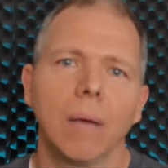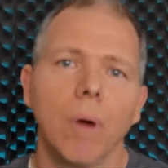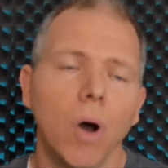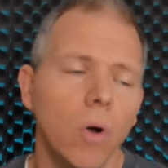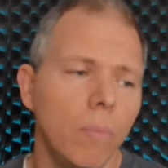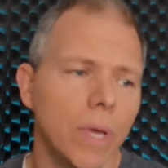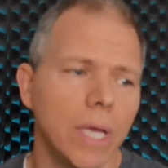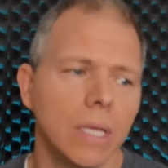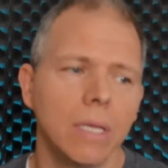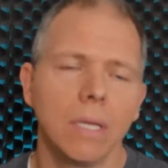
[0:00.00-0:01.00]
I'm
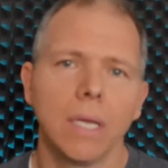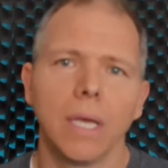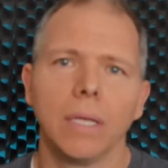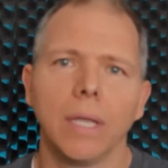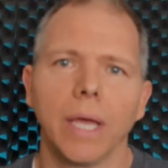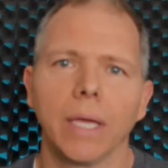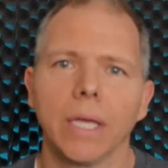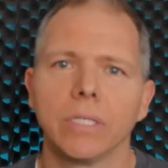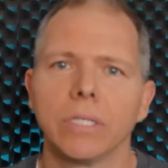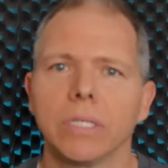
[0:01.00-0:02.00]
hoping, and I
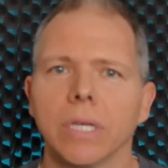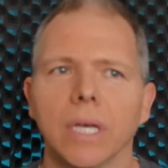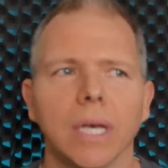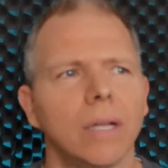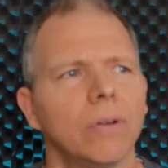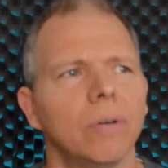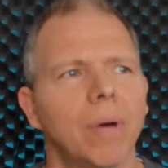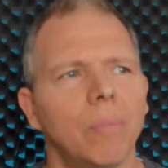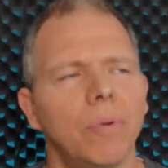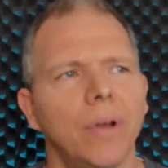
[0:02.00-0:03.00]
guess I don't know
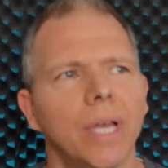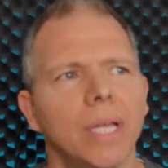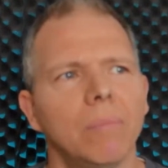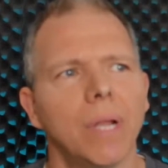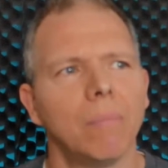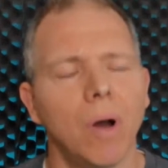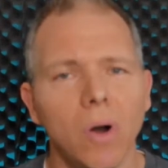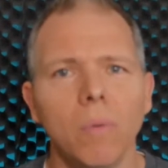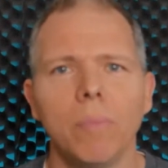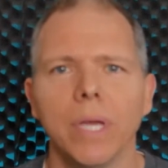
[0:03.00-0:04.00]
about praying, but I'm
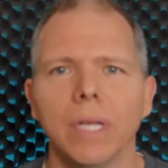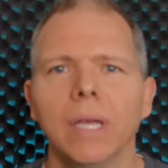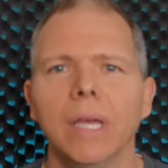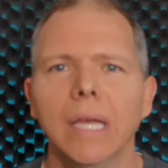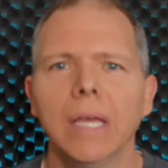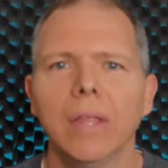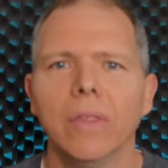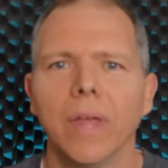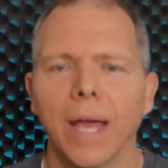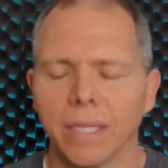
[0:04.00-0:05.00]
hoping
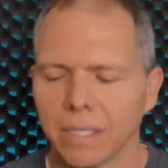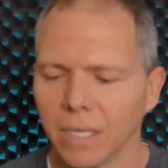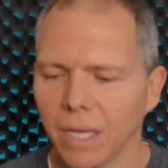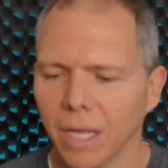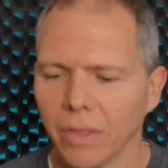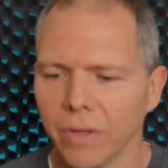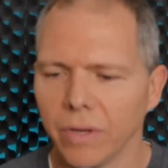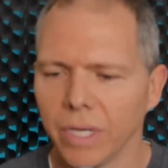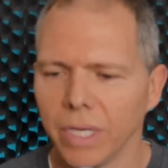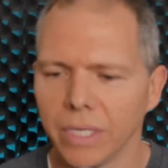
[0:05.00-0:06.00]
that
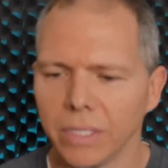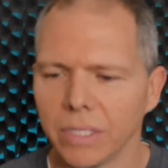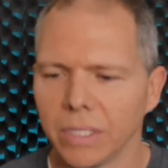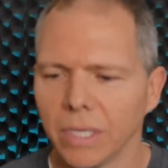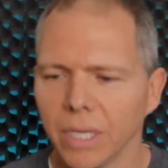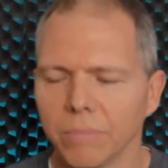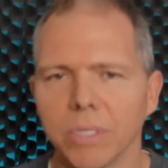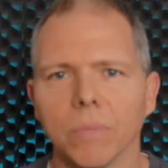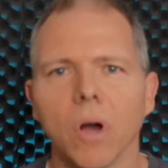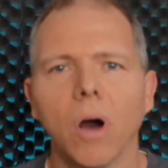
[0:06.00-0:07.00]
there is
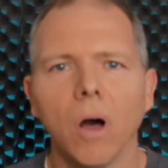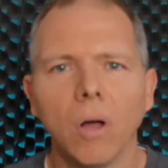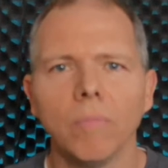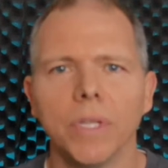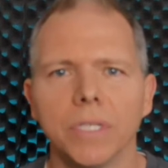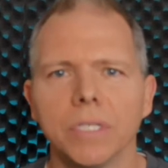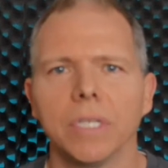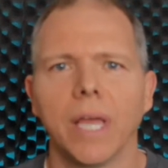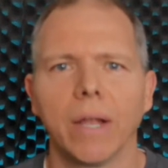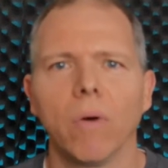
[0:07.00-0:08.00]
some calmness
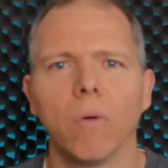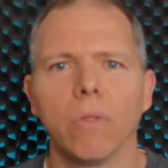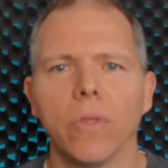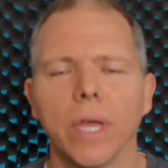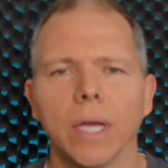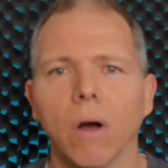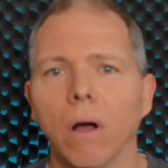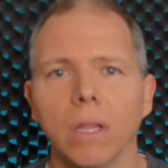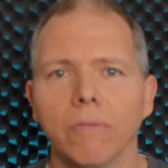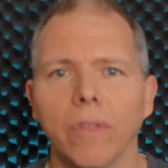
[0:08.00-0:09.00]
in that whole thing,
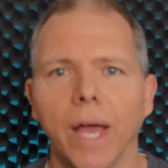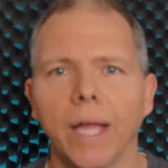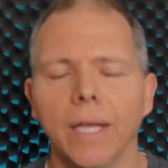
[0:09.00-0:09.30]
all of that.